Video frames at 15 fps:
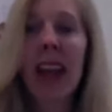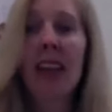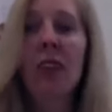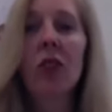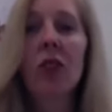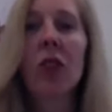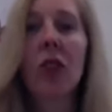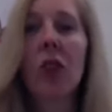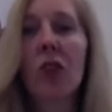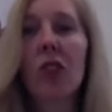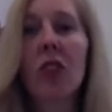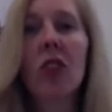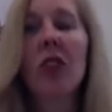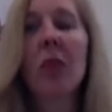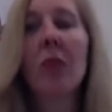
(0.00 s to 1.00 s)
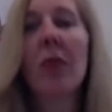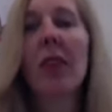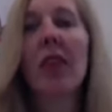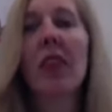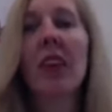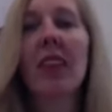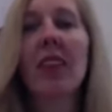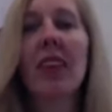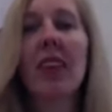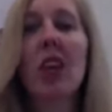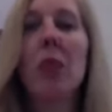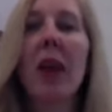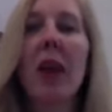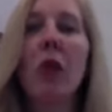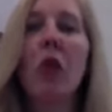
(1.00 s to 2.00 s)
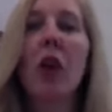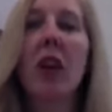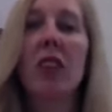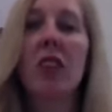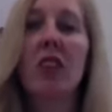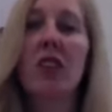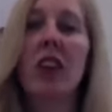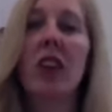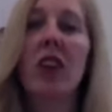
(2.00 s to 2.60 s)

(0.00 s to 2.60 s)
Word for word: And so those are the, some of the things that you may want to start